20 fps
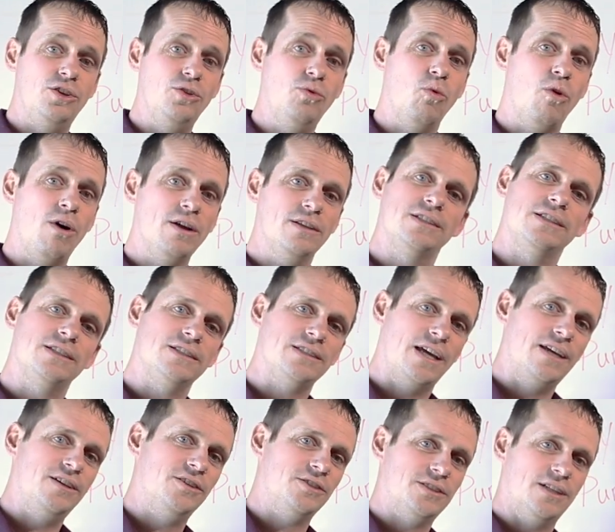you want to
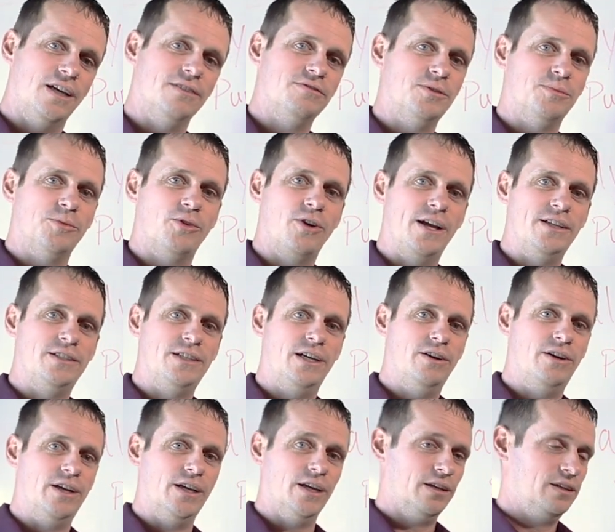set yourself some
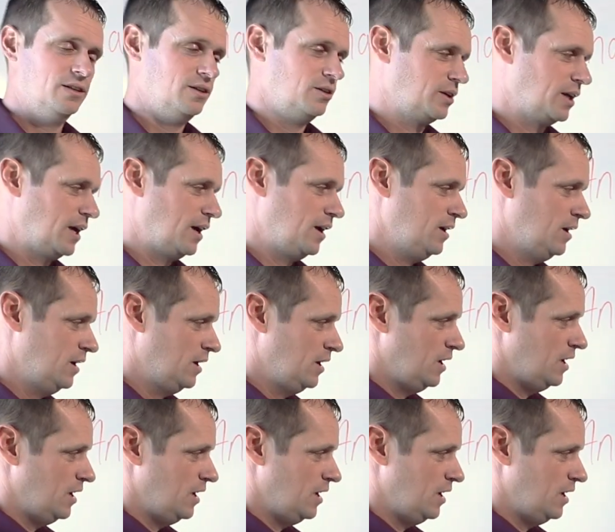criteria, okay?